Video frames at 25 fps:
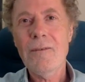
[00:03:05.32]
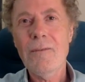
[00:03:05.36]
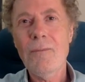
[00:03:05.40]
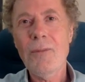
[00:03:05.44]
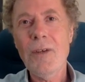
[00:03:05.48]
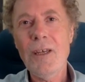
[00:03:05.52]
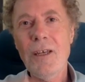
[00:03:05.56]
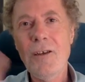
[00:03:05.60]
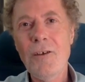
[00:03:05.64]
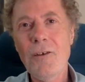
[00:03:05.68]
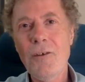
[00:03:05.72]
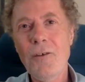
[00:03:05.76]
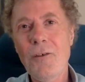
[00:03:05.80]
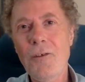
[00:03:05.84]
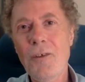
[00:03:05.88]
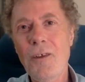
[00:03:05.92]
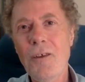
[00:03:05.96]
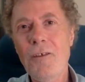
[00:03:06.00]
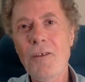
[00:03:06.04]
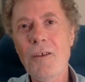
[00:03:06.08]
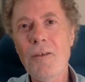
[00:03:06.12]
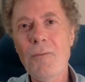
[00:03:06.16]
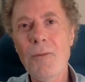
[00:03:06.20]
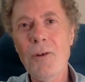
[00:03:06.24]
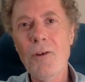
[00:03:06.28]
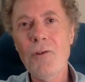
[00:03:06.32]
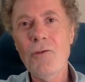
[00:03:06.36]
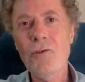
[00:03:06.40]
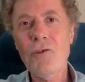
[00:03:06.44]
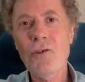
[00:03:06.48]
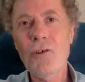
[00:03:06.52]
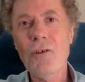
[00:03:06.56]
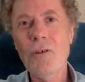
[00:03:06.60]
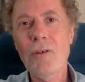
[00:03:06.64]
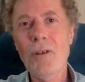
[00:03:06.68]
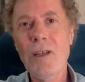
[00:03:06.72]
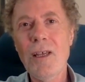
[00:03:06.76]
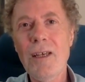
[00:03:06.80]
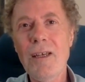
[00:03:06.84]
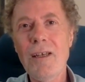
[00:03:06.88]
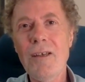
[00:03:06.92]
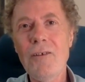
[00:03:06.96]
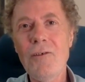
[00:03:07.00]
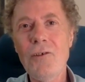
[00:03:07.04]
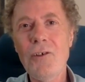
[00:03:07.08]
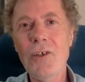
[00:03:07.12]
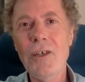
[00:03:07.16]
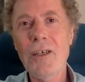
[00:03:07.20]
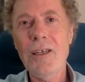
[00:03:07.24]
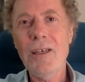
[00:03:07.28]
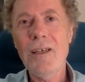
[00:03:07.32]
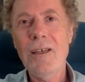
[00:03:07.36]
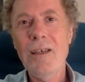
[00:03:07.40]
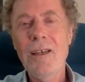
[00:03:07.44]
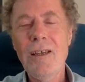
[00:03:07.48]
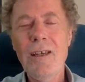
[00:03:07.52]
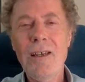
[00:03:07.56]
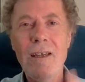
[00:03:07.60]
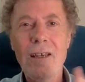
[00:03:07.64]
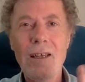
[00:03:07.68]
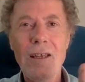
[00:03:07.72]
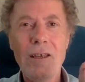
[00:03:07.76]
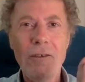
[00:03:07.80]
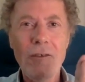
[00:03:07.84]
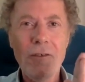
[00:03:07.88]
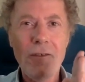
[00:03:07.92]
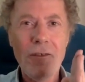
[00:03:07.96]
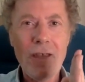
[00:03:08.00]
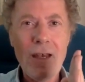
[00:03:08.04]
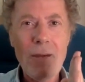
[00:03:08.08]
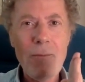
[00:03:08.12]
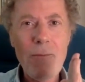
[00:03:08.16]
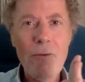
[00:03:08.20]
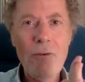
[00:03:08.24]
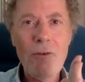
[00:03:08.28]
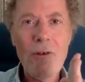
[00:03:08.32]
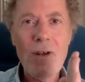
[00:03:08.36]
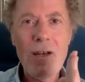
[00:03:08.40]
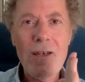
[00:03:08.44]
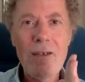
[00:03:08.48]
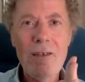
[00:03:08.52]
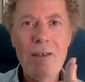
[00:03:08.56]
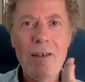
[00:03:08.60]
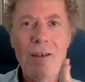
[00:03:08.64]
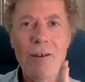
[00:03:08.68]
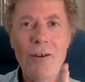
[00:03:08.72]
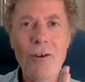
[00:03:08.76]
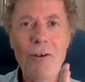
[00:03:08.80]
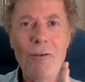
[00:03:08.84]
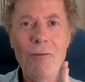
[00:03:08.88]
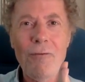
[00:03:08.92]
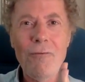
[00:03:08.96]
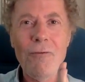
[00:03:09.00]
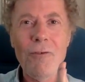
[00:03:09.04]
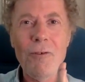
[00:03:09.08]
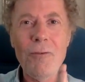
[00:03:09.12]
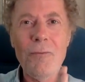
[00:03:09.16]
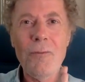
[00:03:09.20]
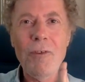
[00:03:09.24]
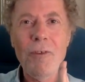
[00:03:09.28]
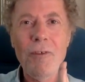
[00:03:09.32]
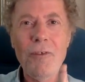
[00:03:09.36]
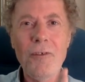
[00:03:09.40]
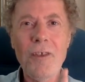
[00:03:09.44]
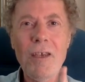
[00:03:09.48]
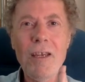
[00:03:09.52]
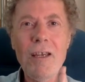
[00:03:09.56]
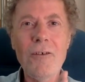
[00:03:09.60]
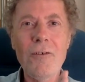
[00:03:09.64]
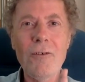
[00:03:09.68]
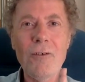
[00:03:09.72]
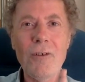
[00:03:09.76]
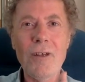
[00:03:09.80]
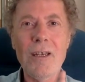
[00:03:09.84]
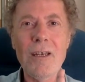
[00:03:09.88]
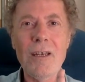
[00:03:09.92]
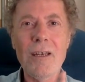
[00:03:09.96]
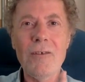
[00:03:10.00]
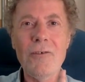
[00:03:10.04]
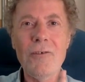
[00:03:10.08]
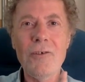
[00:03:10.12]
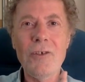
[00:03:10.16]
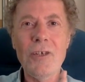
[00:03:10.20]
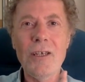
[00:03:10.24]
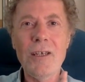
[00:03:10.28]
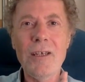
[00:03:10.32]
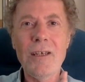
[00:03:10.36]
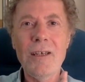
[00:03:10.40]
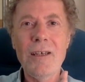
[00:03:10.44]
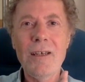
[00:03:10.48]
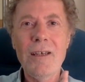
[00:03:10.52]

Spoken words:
Because this emotional energy is separated off from the sacral energy.